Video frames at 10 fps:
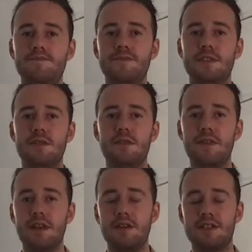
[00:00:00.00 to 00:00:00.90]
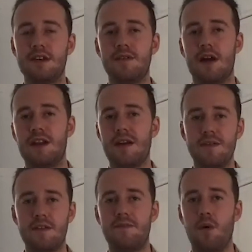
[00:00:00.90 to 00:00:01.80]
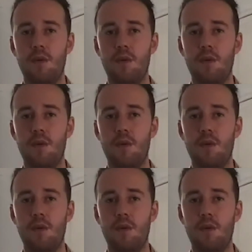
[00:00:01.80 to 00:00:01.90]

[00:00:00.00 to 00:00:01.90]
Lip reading: So the video itself kind of covered the four